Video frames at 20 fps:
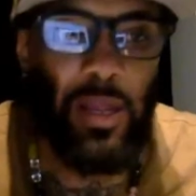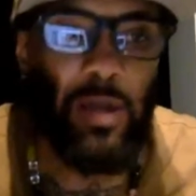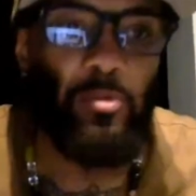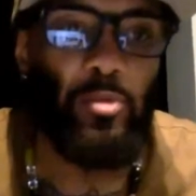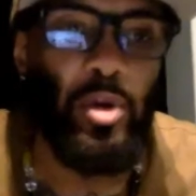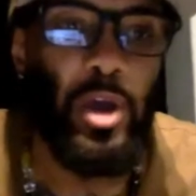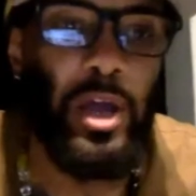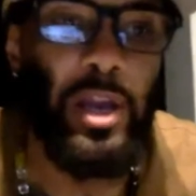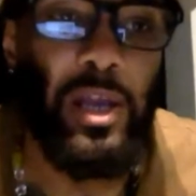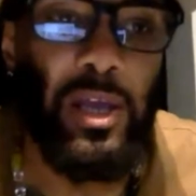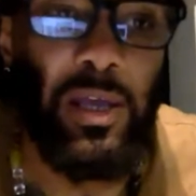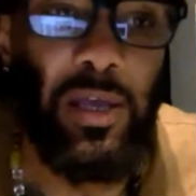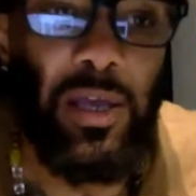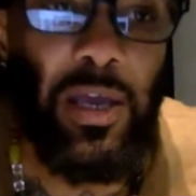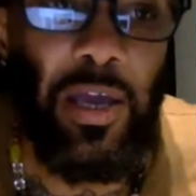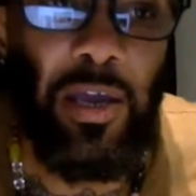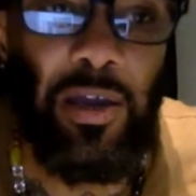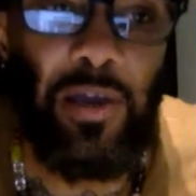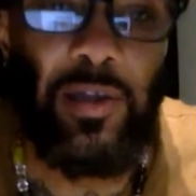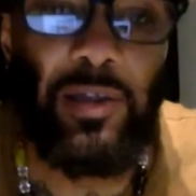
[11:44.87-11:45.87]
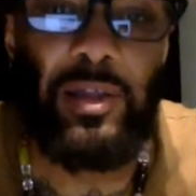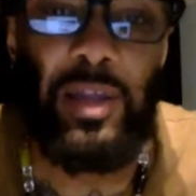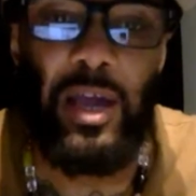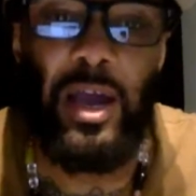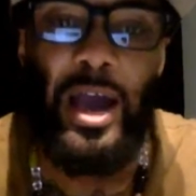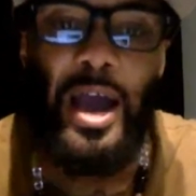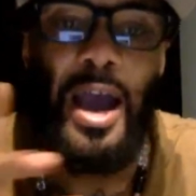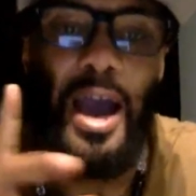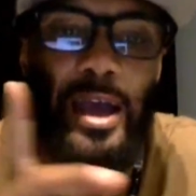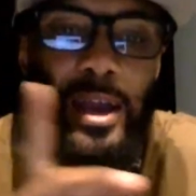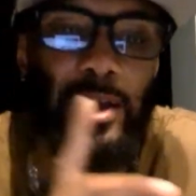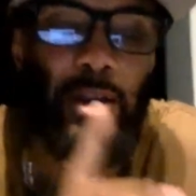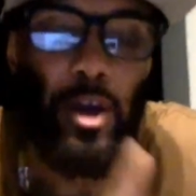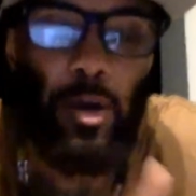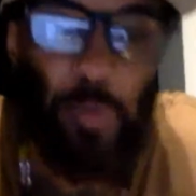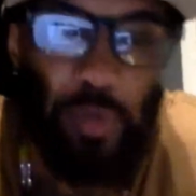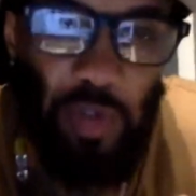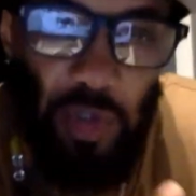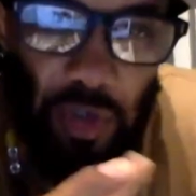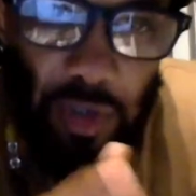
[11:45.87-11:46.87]
I'm ready. Because I had an
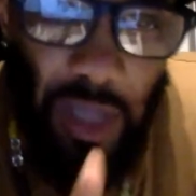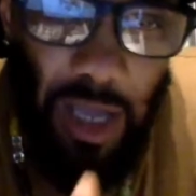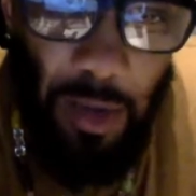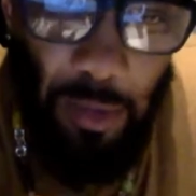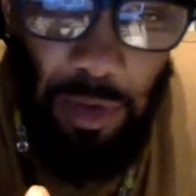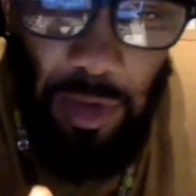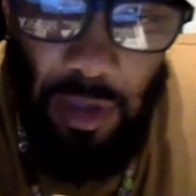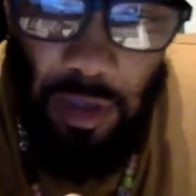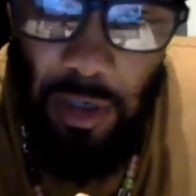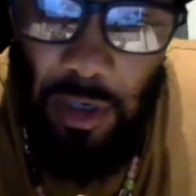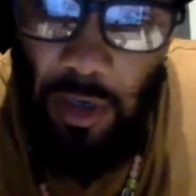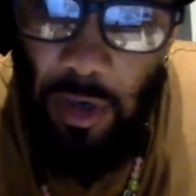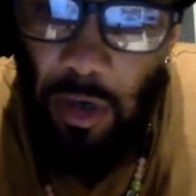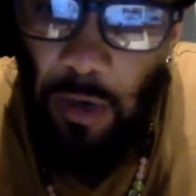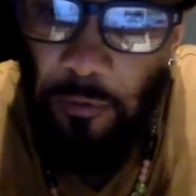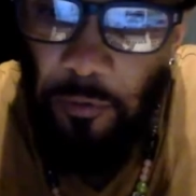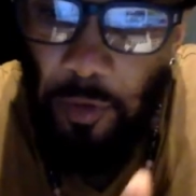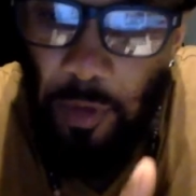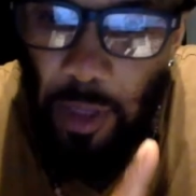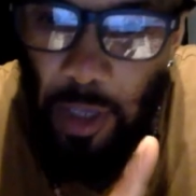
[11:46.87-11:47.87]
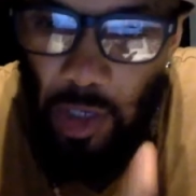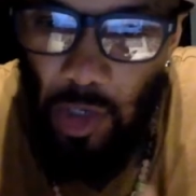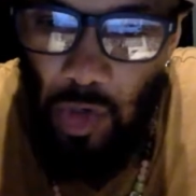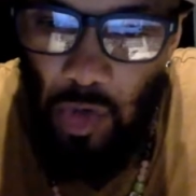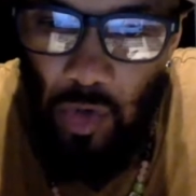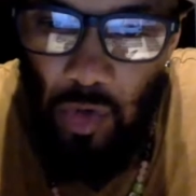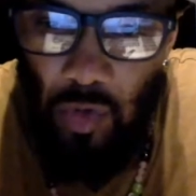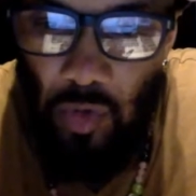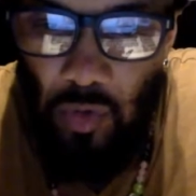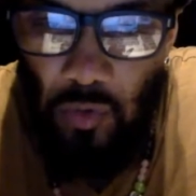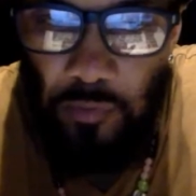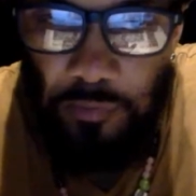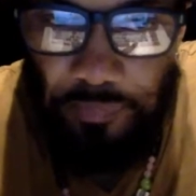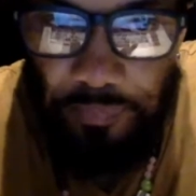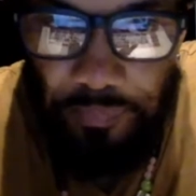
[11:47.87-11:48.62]
option. I was gonna go for the U,